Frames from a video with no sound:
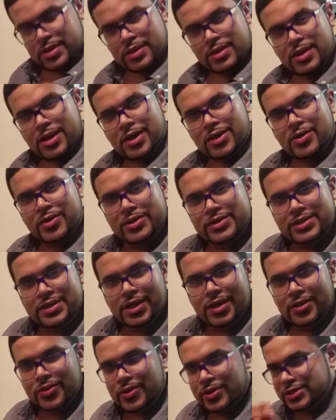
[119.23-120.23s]
How do I
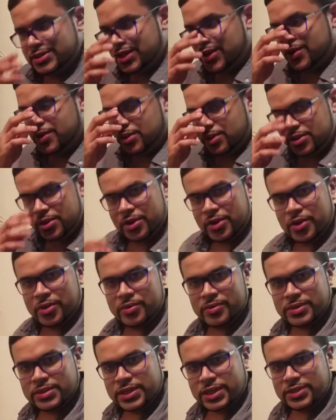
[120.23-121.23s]
sound? Do I sound clear?
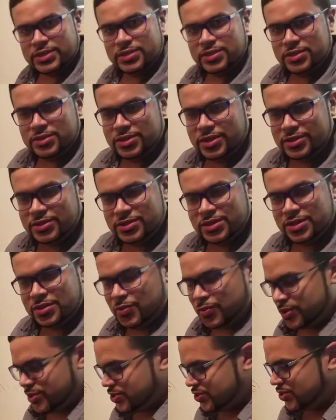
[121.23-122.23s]
Testing, testing,
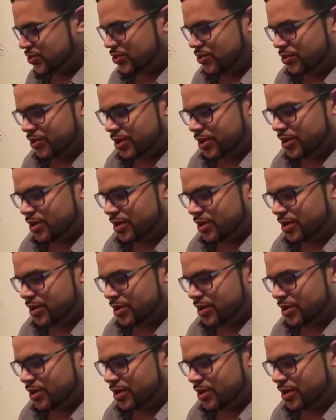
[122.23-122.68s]
one, two, three.